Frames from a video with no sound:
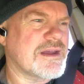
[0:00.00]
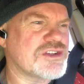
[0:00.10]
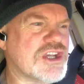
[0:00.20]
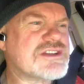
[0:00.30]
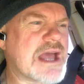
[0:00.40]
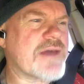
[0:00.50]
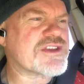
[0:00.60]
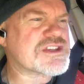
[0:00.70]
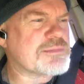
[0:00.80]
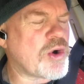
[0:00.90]
Just now
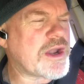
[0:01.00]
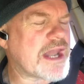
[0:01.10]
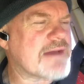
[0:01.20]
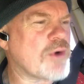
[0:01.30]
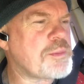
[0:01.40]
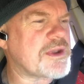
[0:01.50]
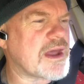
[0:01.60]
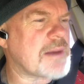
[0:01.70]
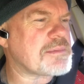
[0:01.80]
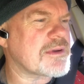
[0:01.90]
this morning, I've opened
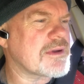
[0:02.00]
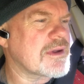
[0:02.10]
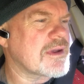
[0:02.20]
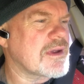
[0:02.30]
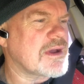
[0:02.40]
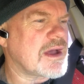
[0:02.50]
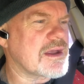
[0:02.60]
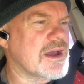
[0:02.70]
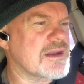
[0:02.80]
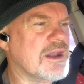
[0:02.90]
up
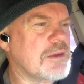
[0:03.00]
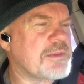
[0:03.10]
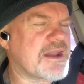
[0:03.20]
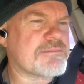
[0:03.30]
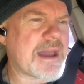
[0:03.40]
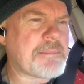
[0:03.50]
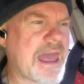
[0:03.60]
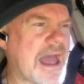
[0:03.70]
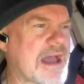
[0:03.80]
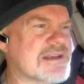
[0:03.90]
a little bit of my
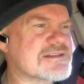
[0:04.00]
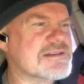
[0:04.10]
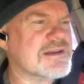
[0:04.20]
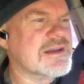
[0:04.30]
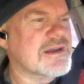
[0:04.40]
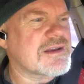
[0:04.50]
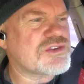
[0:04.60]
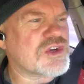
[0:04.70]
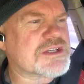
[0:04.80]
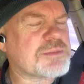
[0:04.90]
past
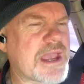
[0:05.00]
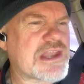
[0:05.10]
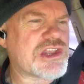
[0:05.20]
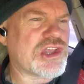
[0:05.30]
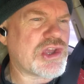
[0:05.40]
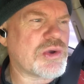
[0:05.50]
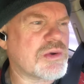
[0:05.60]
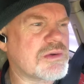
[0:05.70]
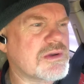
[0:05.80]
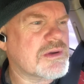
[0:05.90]
to explain to you